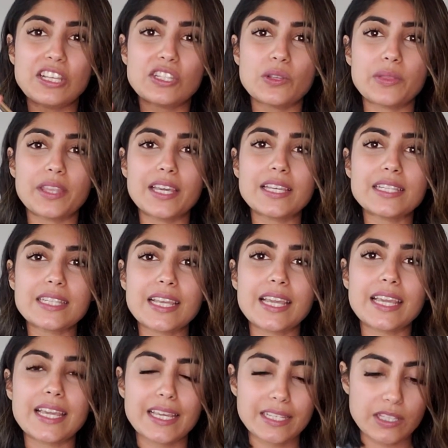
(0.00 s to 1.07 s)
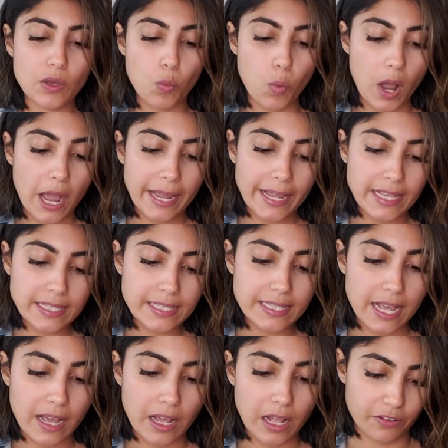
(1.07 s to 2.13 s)
So this is the
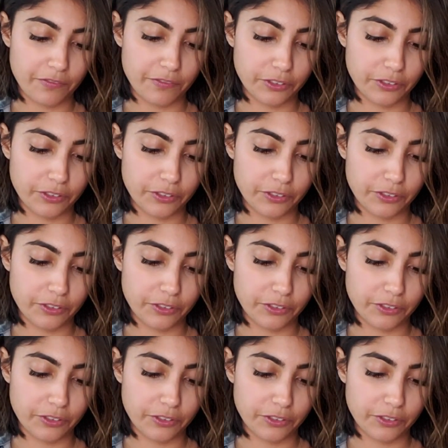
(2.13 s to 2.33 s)
YSL